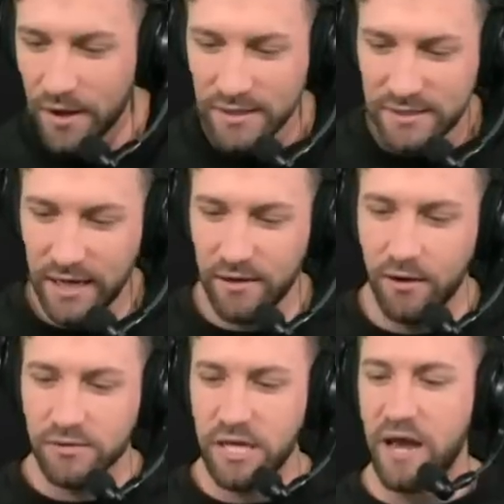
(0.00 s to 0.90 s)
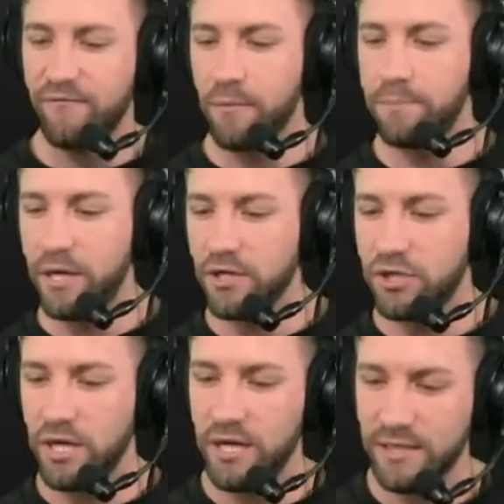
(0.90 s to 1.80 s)
San Jose from
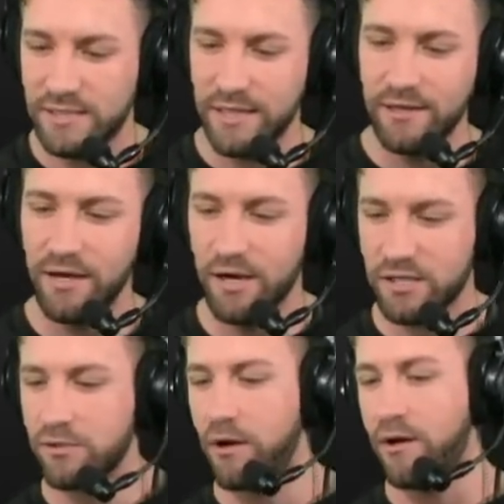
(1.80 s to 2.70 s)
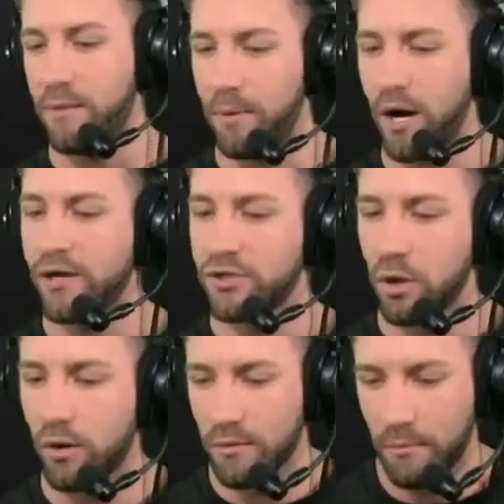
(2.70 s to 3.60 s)
PG. Sydney, Australia,
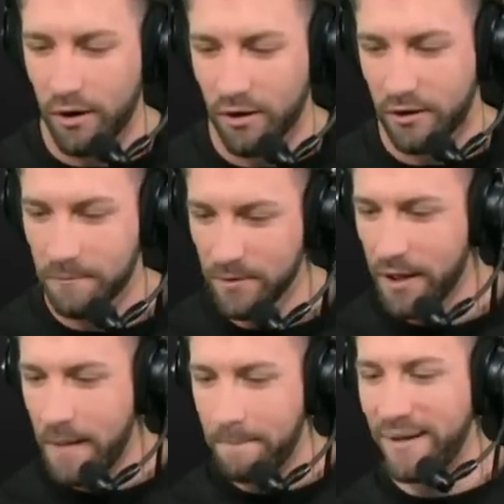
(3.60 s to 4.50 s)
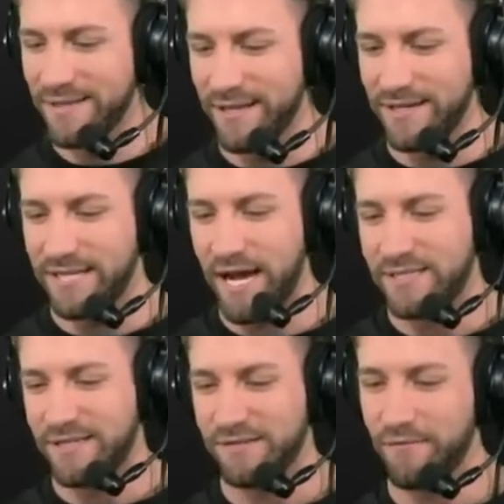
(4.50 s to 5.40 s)
Bonjour, Mark. Midland,
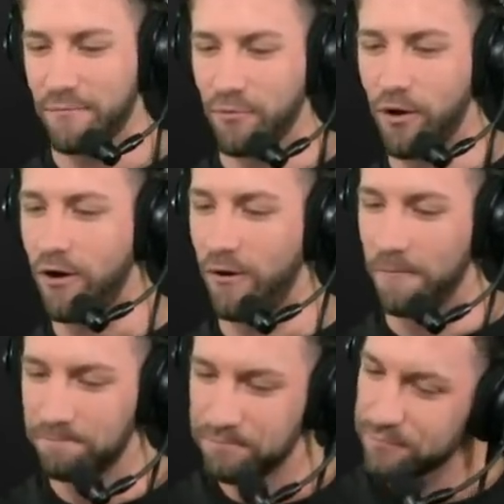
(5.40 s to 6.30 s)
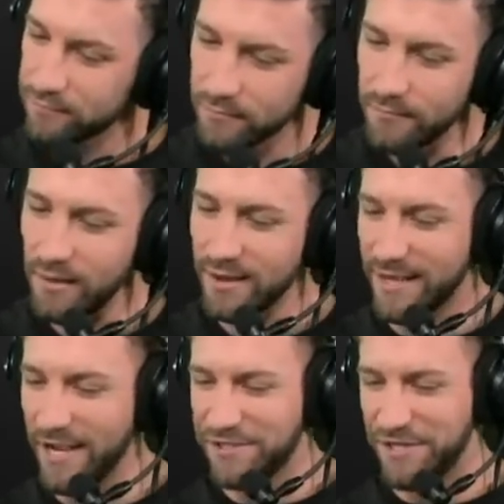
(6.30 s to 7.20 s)
Texas from Rawl.
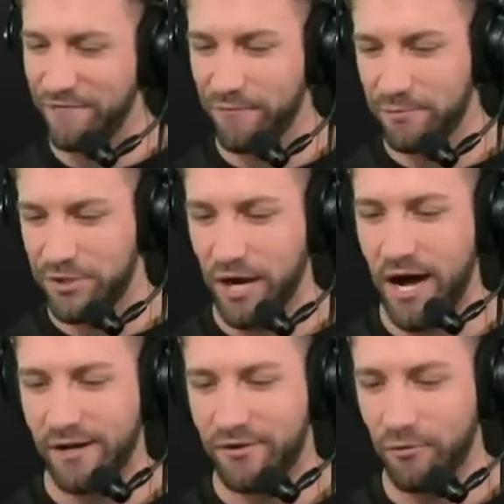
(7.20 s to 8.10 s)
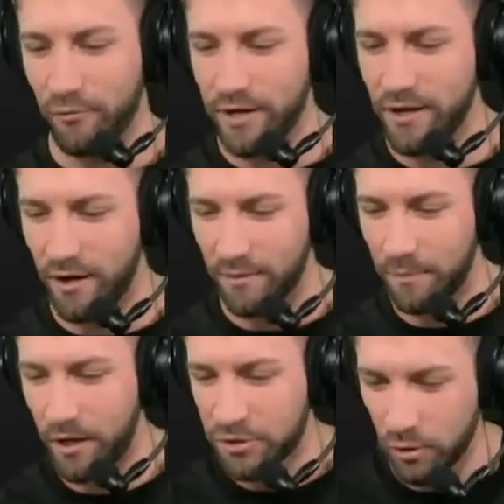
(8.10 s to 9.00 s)
KC from John. Korea,
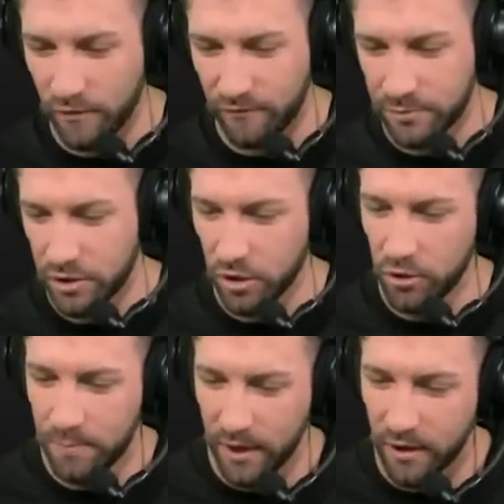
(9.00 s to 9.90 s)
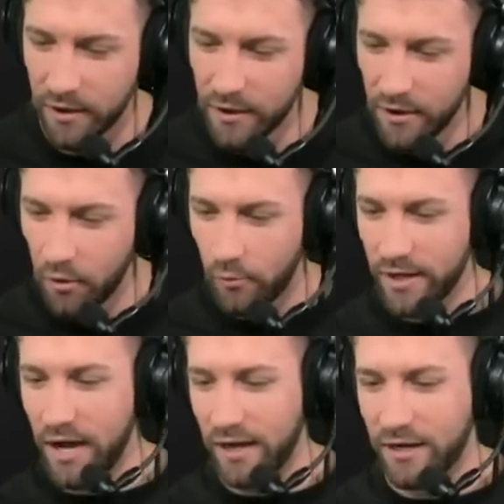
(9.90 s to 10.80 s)
Bonjour from Chalupa. We
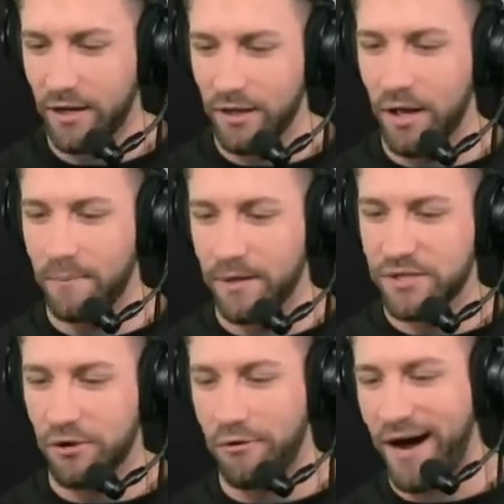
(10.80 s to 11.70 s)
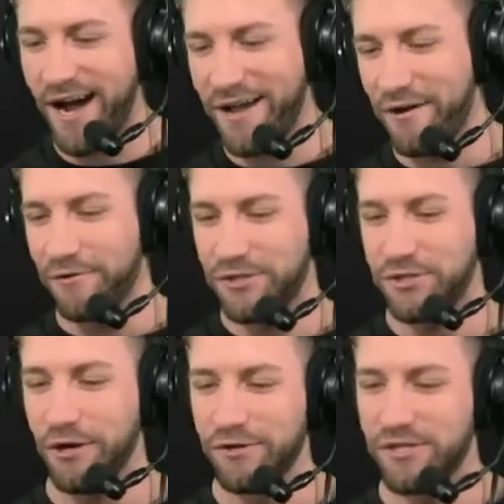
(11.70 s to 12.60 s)
got Columbus, Ohio is
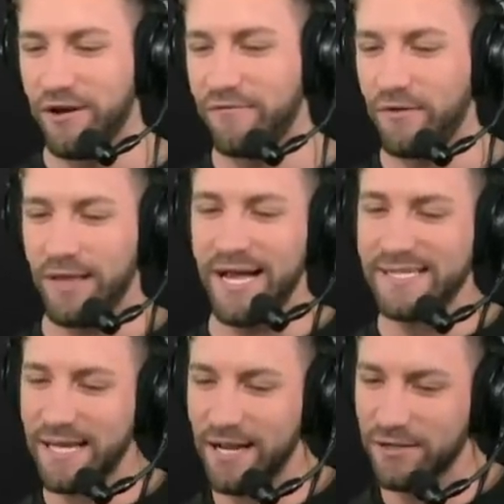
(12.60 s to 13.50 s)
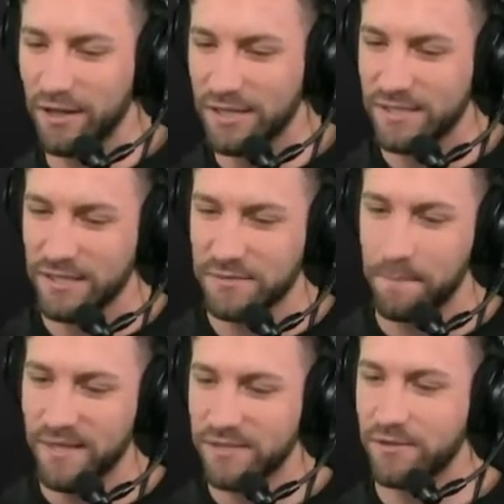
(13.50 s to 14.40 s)
Joseph. Los Angeles is
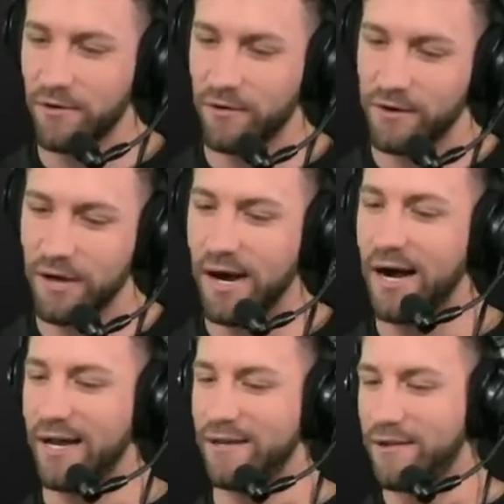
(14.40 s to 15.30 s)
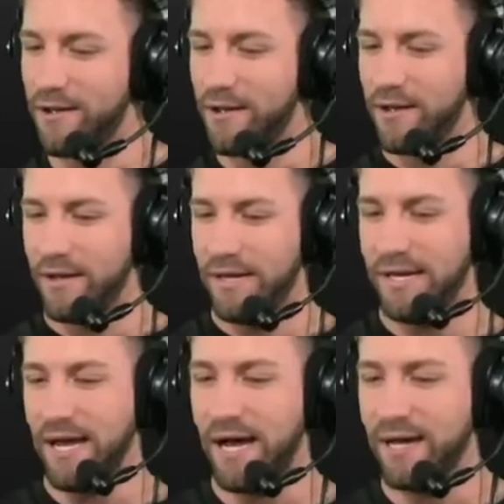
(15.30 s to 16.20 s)
Mr. Khan.
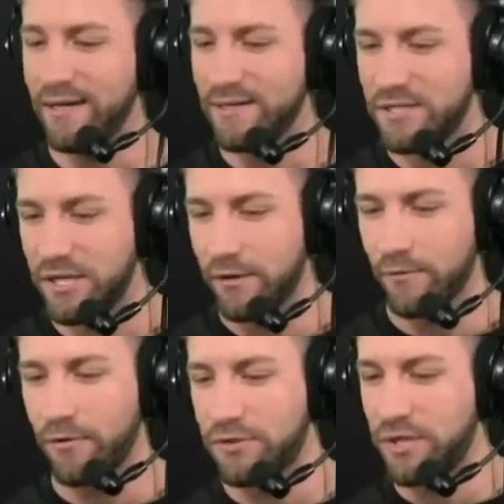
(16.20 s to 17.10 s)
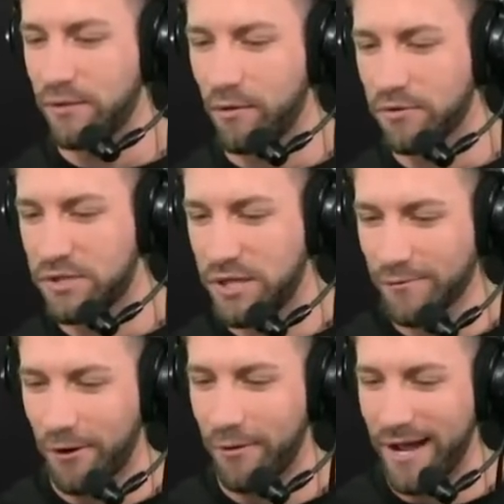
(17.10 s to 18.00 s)
90008.
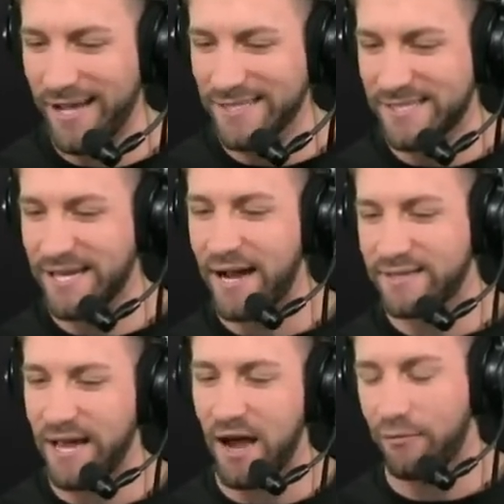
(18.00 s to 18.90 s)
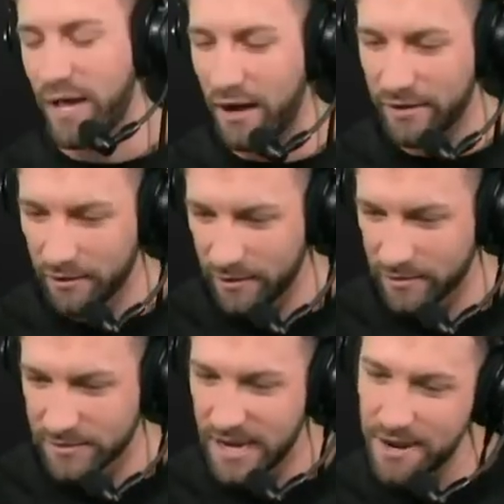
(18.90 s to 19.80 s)
Sacktown, we out here
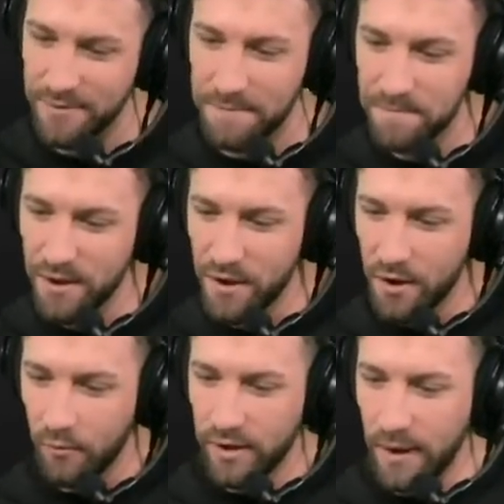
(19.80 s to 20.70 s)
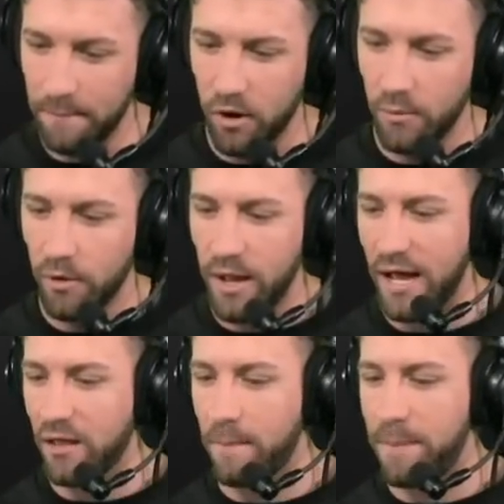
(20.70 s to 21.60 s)
entertainment. We got Mobile,
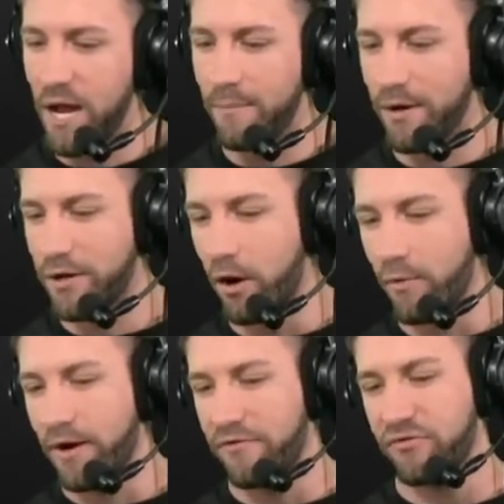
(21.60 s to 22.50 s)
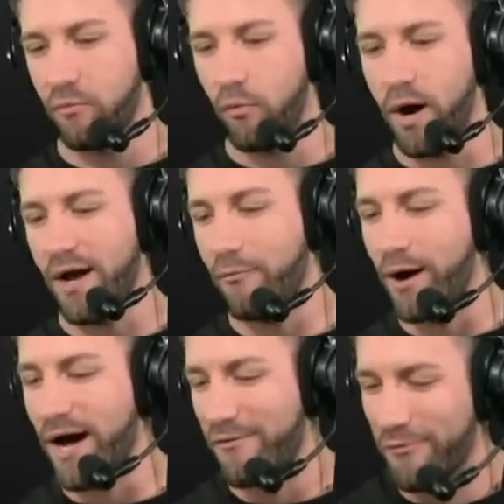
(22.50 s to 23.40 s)
Alabama. Go Raiders from
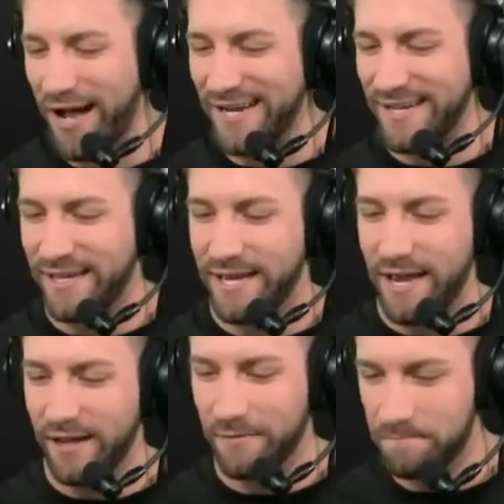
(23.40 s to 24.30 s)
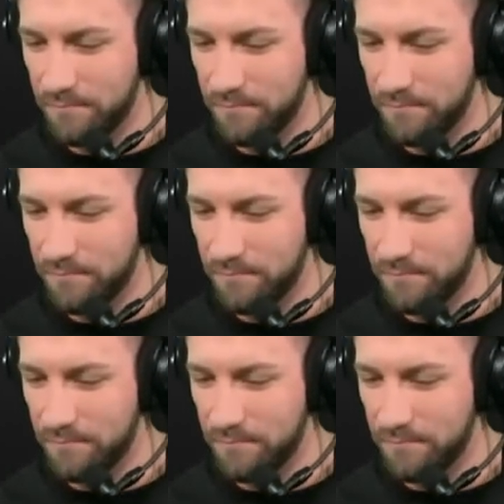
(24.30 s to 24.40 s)
YY Rodney King.